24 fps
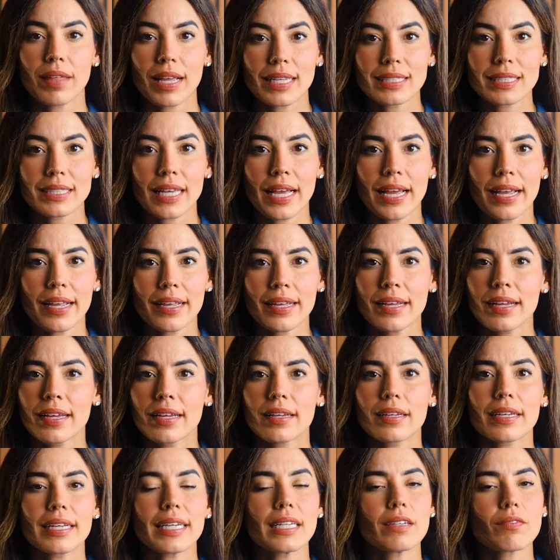They say,
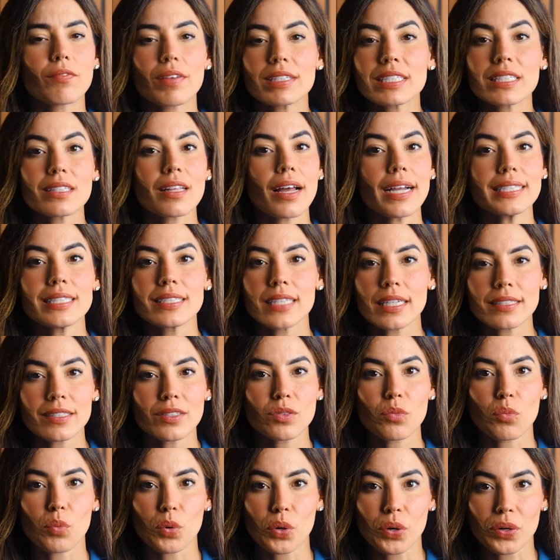Invisalign
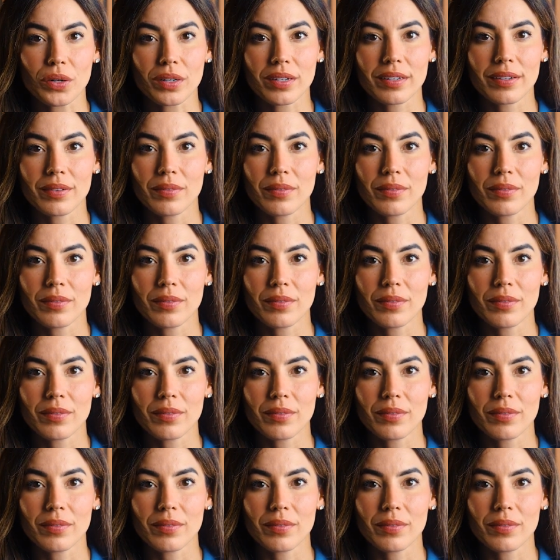doesn't work.